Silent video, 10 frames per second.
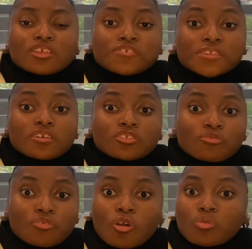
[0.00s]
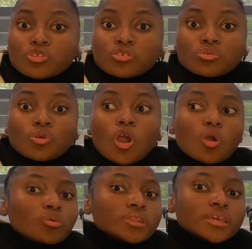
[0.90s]
There's nothing wrong with you.
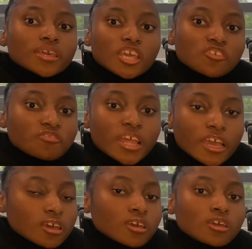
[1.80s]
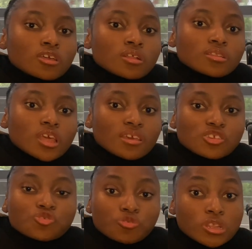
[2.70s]
Only if like there
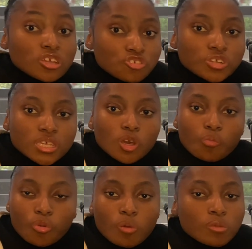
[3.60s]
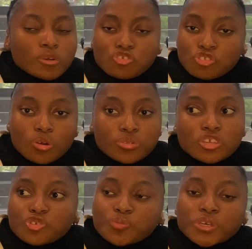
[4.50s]
is literally a problem, but you don't
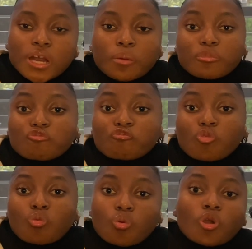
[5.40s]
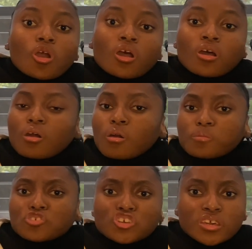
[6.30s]
need to be coming for
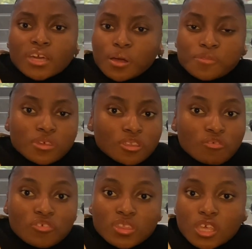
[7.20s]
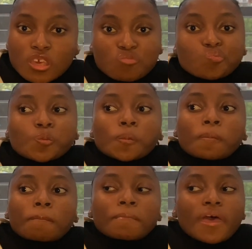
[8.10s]
checkups and everything.
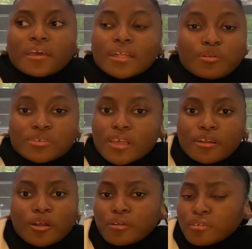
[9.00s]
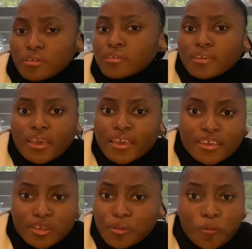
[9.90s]
And I was like,
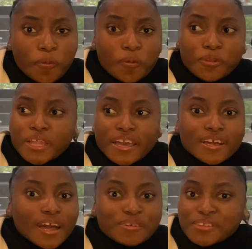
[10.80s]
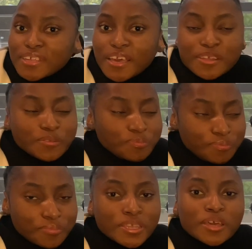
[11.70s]
okay, cool. Like, I was
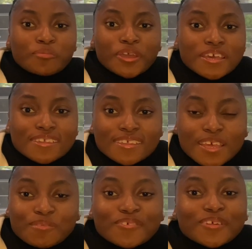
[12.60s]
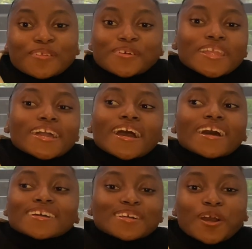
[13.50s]
like, praise the name of the Lord. Like,
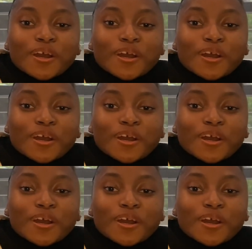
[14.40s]
I'm